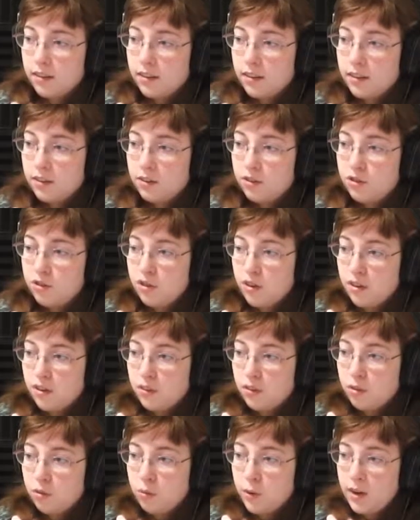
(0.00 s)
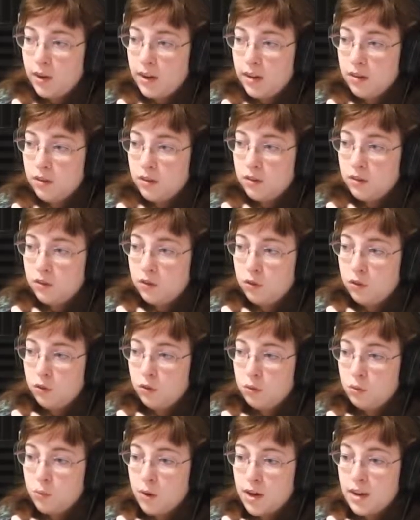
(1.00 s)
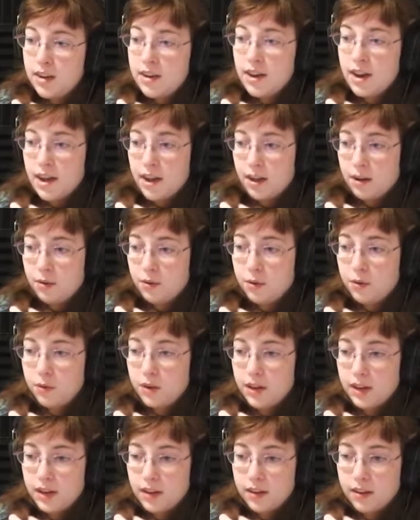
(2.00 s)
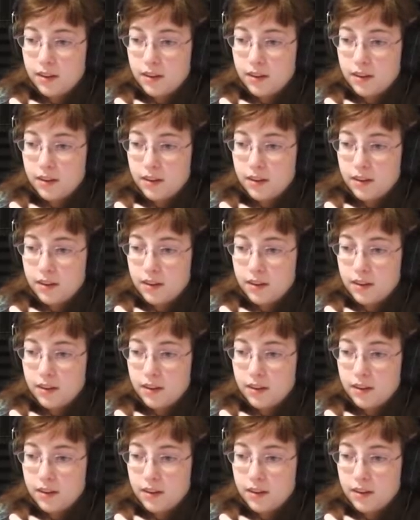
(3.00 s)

in just three, two, one. Now, okay.